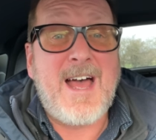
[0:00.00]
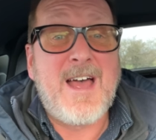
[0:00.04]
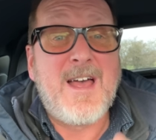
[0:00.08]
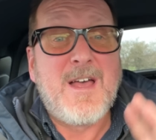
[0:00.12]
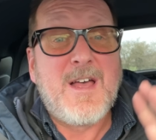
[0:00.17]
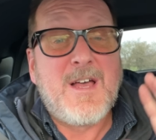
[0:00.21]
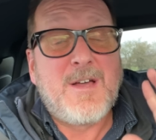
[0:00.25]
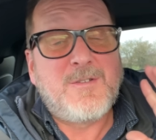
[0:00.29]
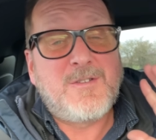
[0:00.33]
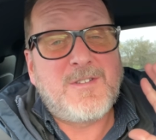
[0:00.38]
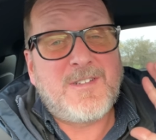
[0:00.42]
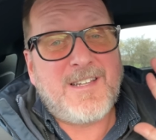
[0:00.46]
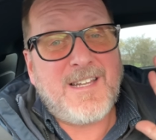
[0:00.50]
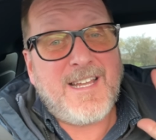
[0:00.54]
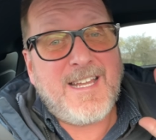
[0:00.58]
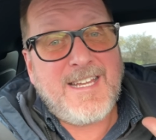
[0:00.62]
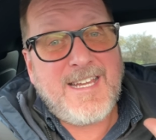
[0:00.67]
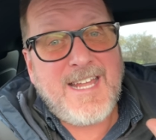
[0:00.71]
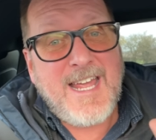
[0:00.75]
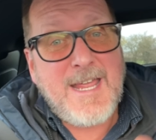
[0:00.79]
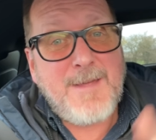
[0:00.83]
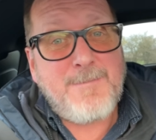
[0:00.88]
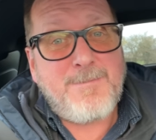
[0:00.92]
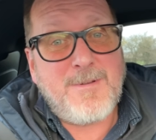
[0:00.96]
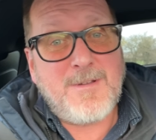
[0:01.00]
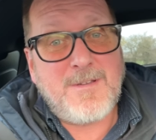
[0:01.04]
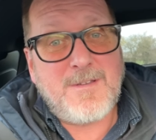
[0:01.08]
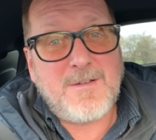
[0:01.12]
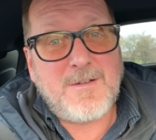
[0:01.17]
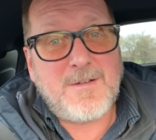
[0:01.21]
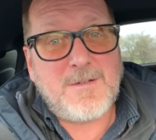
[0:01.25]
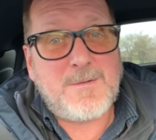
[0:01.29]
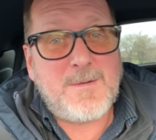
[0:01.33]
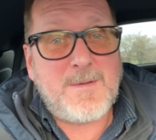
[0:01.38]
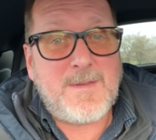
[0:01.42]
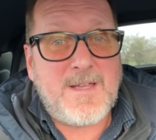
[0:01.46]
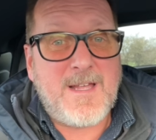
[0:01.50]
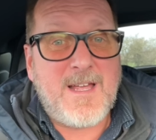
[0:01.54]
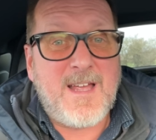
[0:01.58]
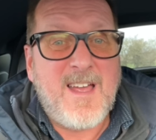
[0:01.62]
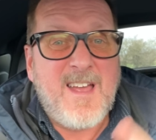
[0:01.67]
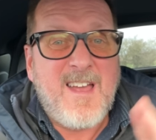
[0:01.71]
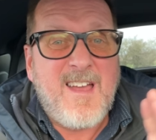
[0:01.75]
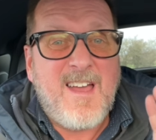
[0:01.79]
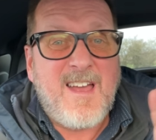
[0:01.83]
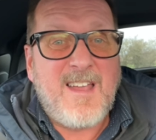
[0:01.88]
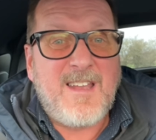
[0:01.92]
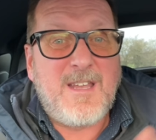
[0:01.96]
I'm just going to keep in touch with you
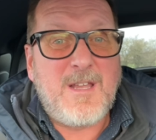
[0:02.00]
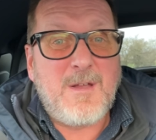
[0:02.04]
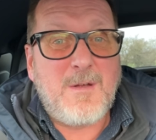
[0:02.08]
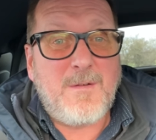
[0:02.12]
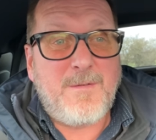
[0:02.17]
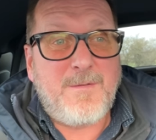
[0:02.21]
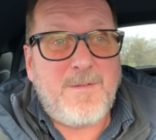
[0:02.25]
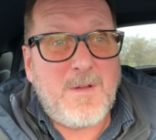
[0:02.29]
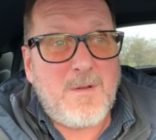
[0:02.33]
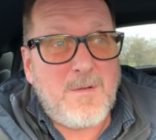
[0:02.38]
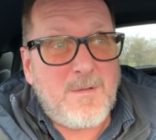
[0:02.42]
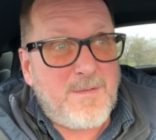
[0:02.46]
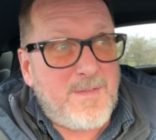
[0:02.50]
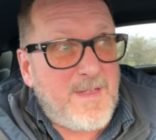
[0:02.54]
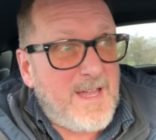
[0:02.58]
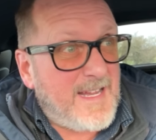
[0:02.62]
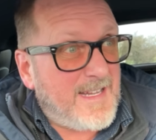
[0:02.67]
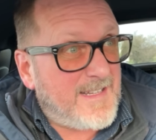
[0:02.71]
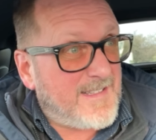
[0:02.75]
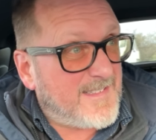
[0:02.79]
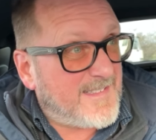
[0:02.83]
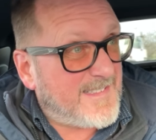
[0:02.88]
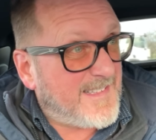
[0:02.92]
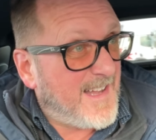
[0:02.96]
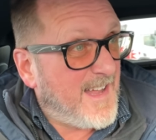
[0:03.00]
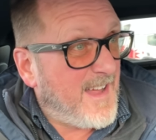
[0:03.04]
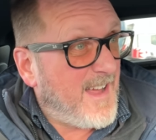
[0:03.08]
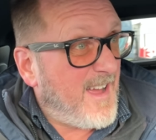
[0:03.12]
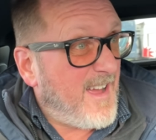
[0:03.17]
and do a few things.